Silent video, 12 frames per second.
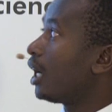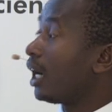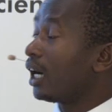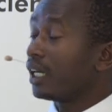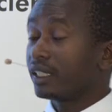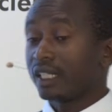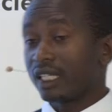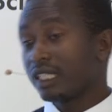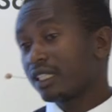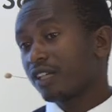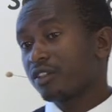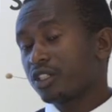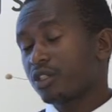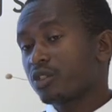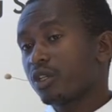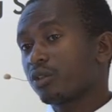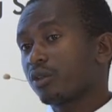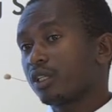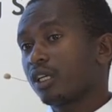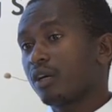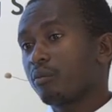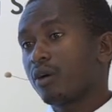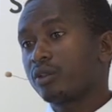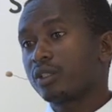the interventions we are talking
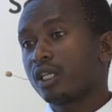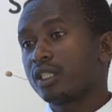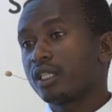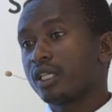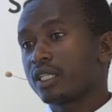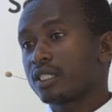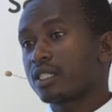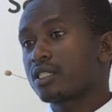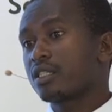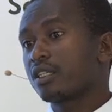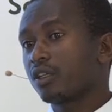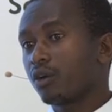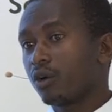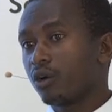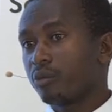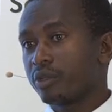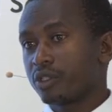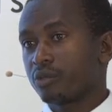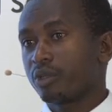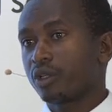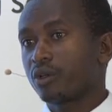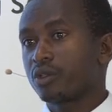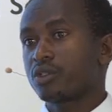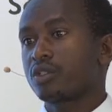about and the existing economies,
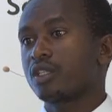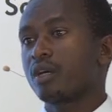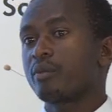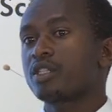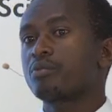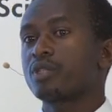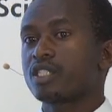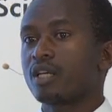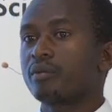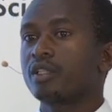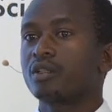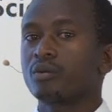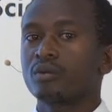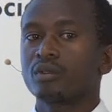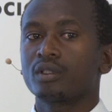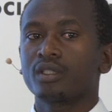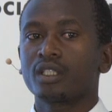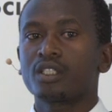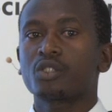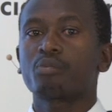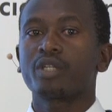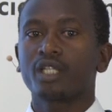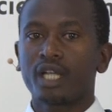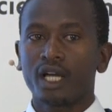because there must be something that is
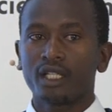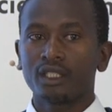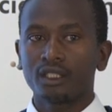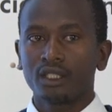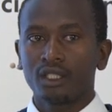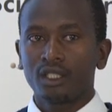being done.